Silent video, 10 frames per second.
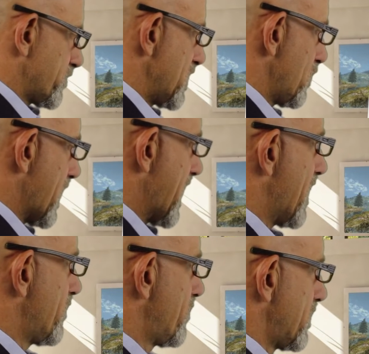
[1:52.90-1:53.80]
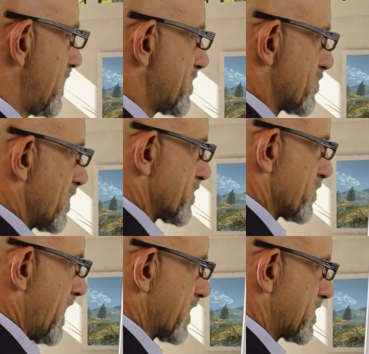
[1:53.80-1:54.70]
you have a stress
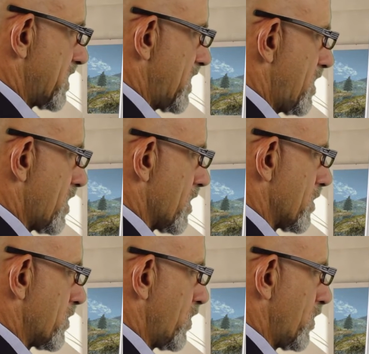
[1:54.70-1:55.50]
reaction here.